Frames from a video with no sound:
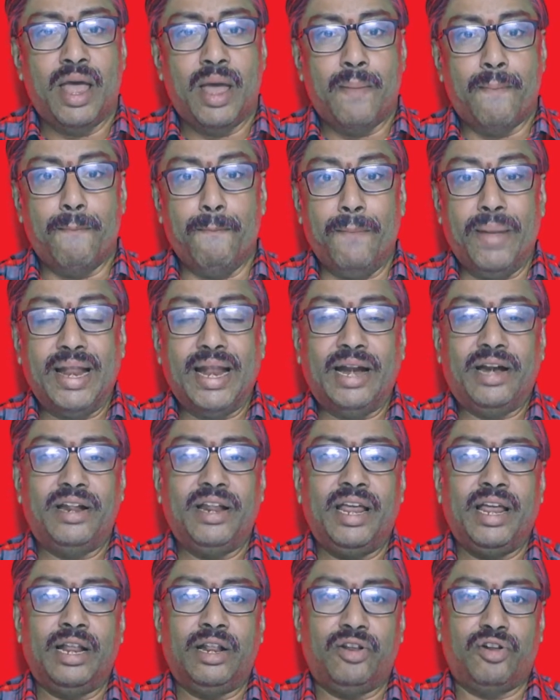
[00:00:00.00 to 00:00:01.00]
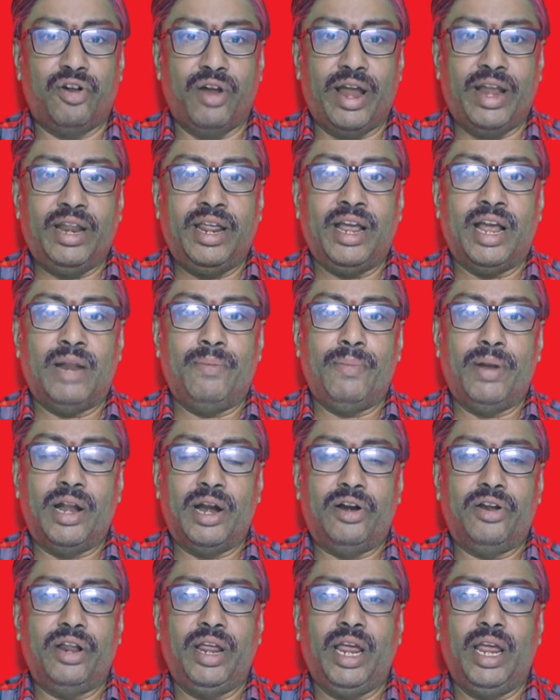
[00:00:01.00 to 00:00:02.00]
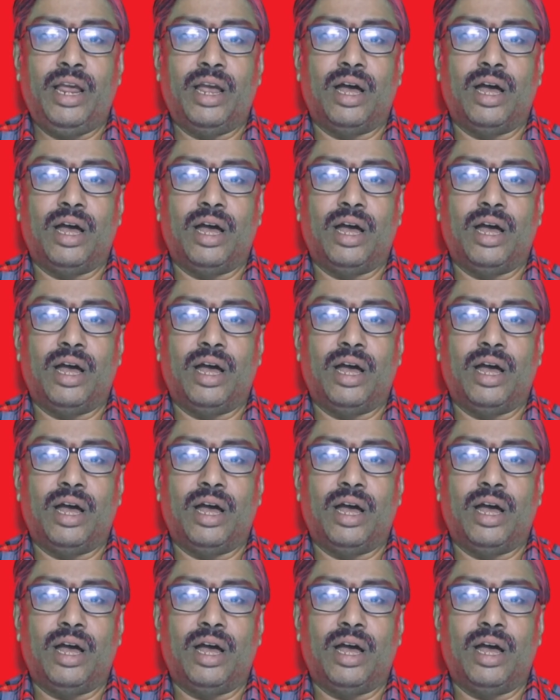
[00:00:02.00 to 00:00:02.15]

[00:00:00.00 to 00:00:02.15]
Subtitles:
military training and military